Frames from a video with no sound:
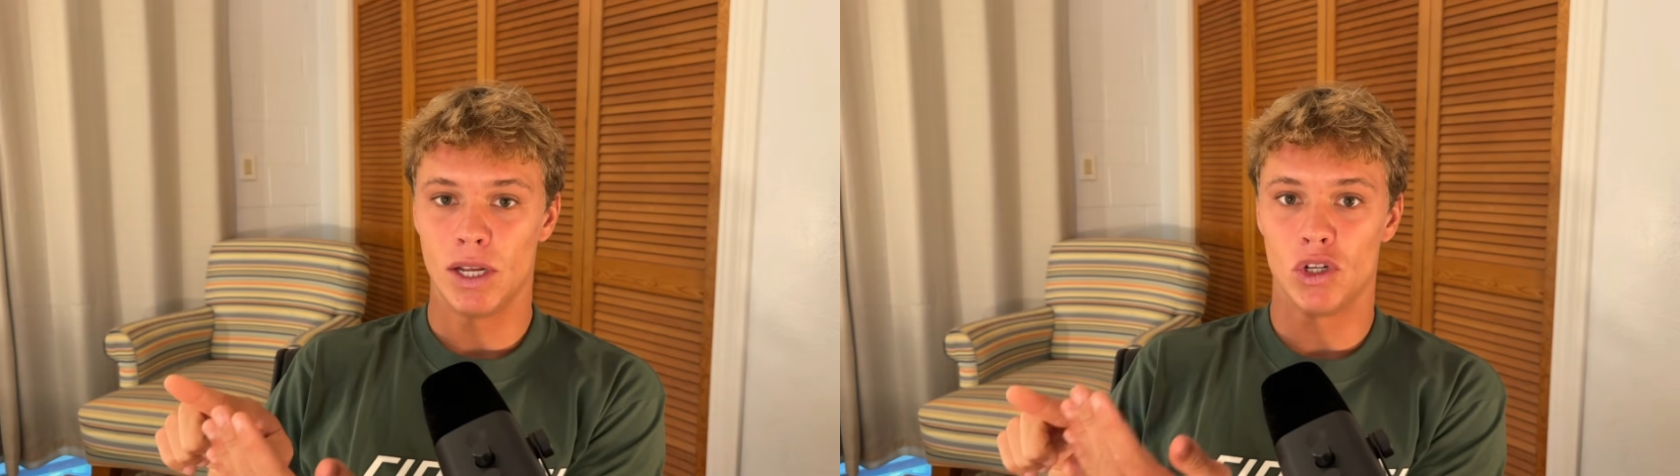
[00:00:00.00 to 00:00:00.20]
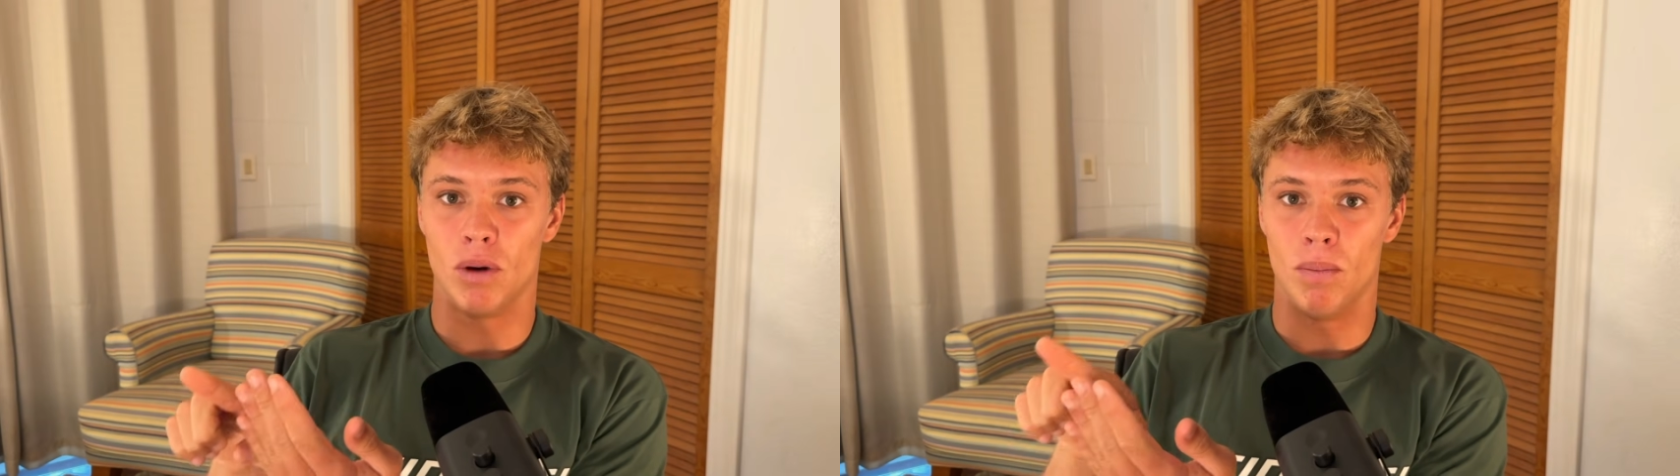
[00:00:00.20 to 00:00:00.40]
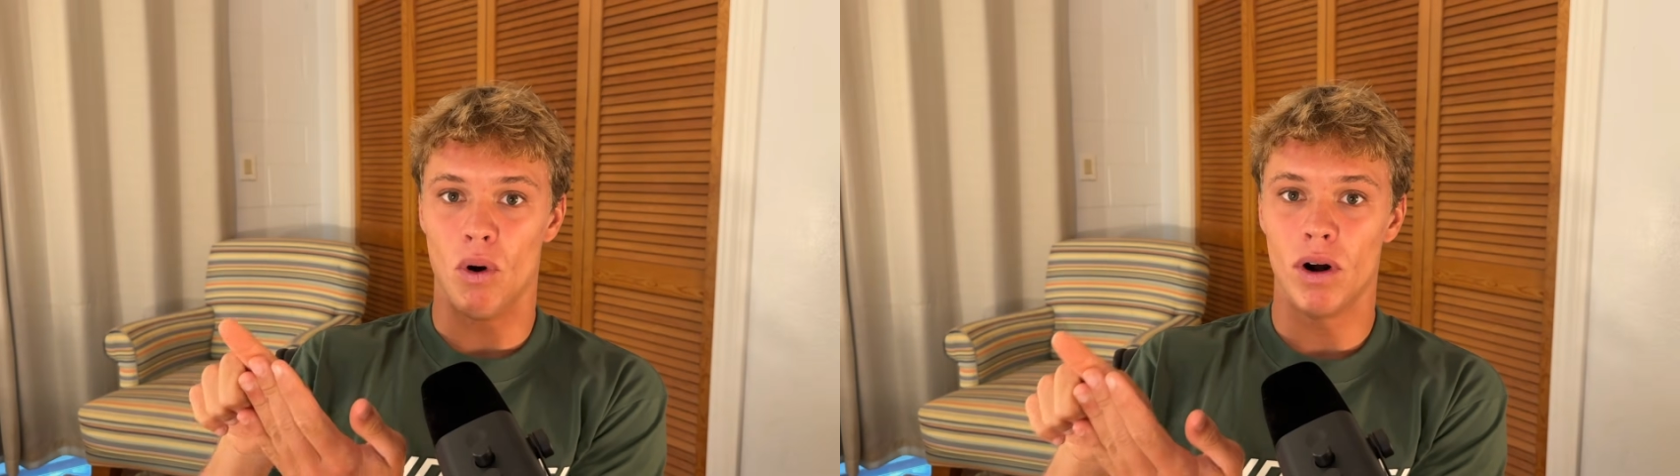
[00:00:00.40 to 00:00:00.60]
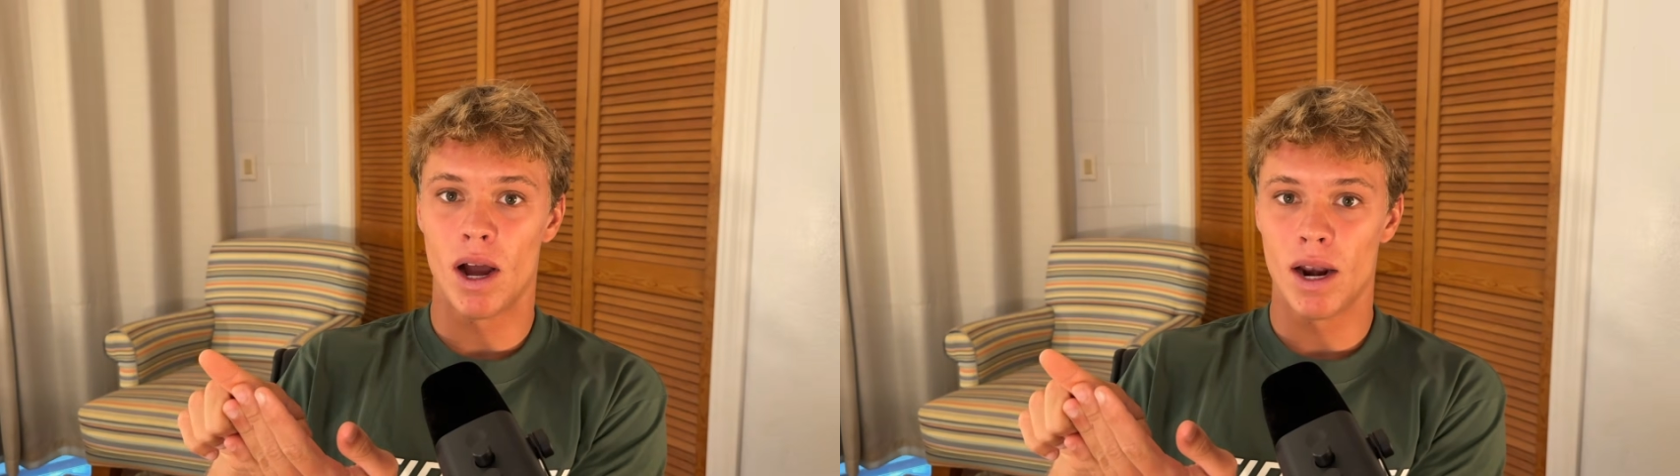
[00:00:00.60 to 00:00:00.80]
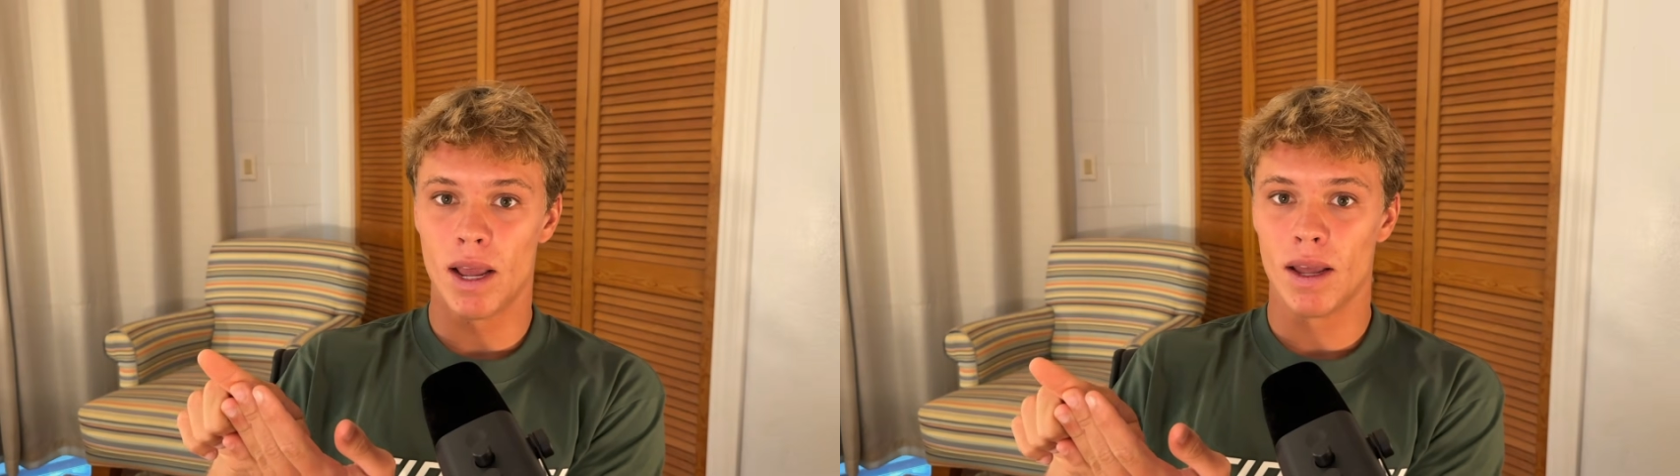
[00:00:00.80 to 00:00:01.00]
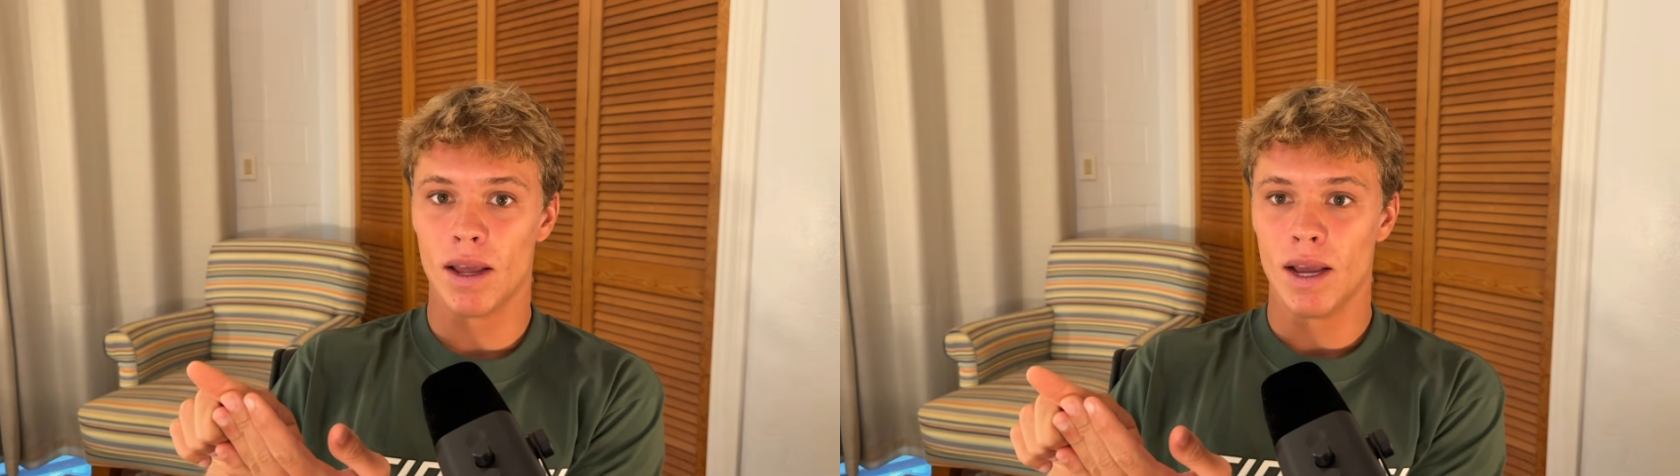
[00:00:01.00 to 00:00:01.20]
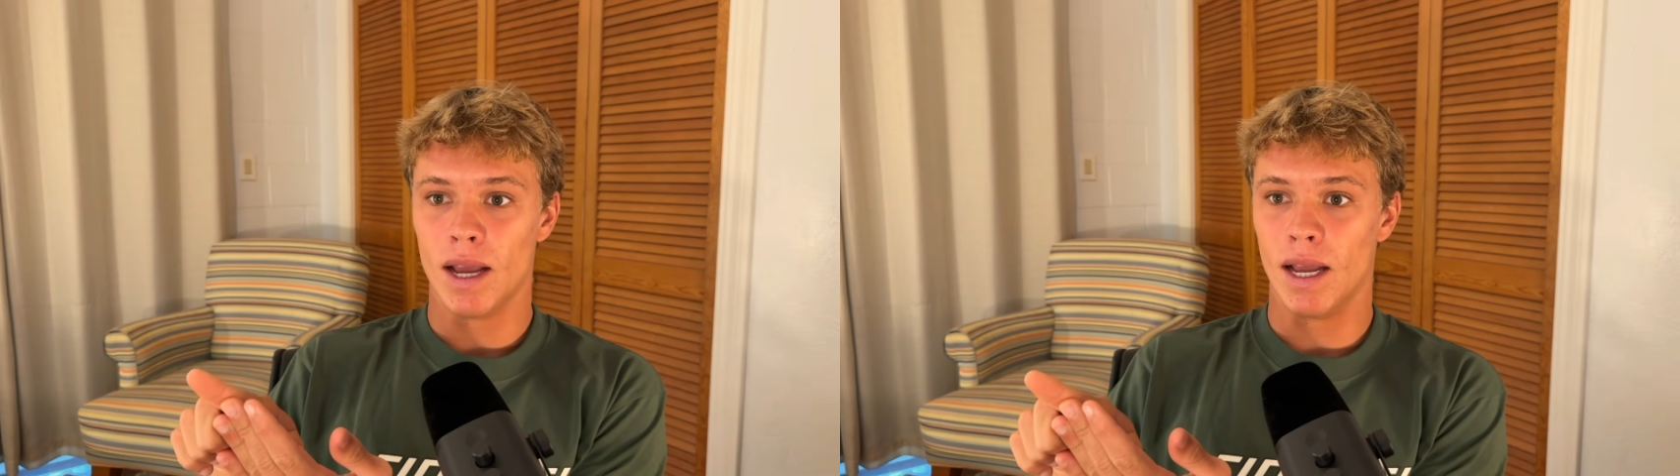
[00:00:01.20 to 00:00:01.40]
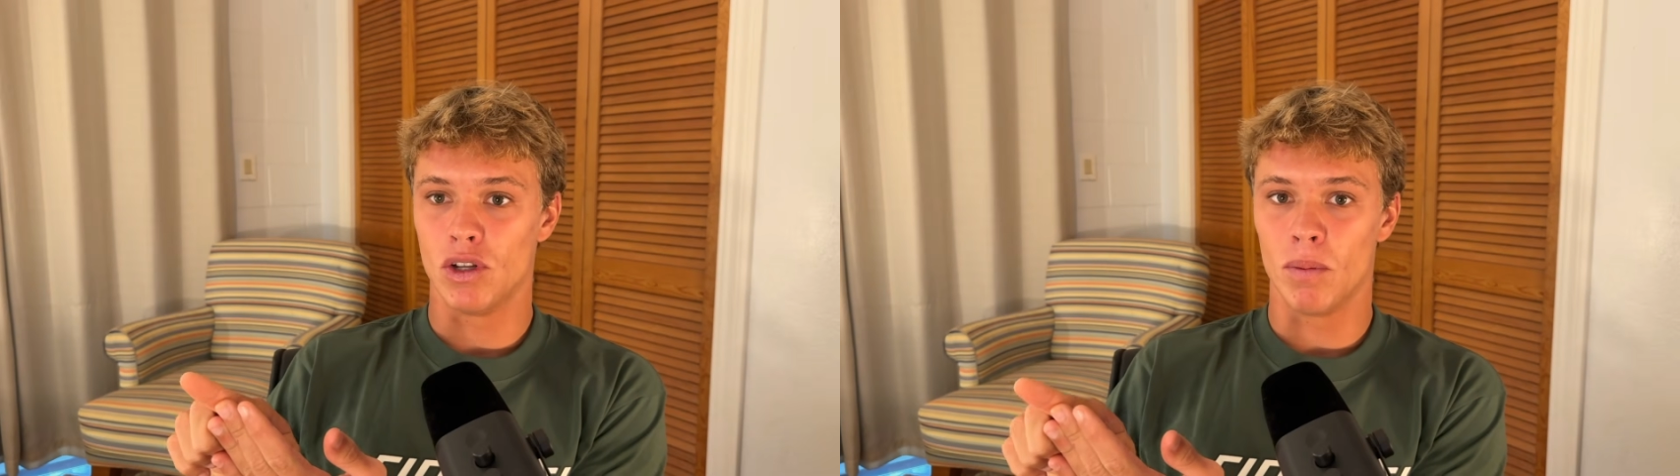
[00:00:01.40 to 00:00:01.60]
your board on it,
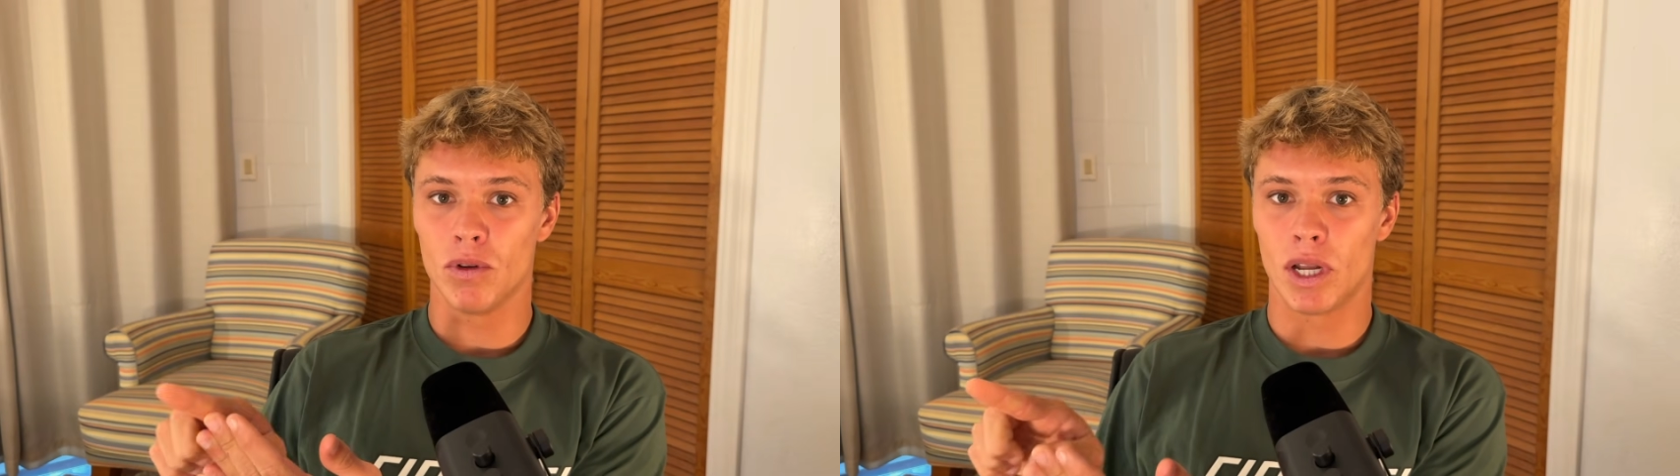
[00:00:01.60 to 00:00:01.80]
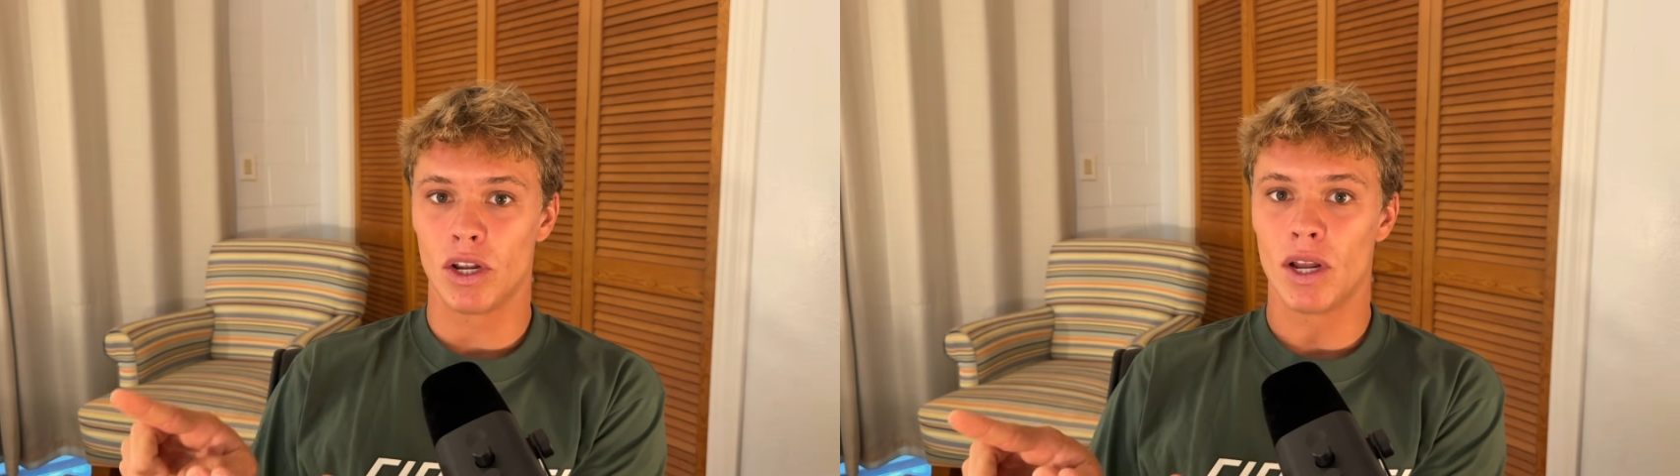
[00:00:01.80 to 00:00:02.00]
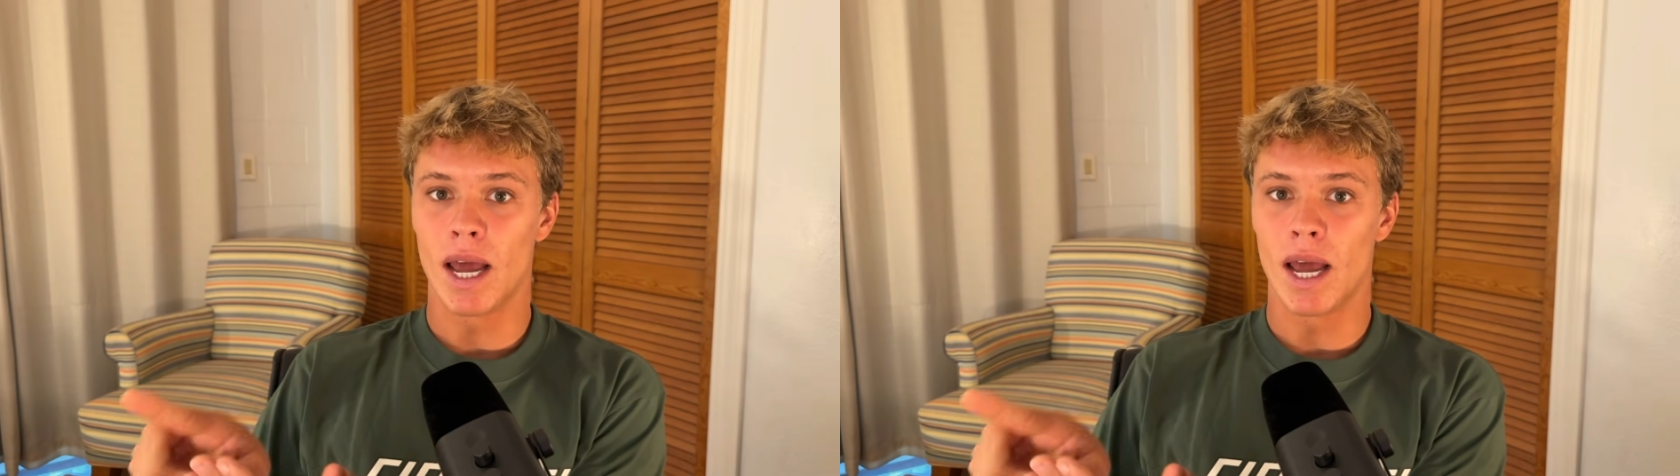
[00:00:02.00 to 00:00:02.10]
it's almost like you're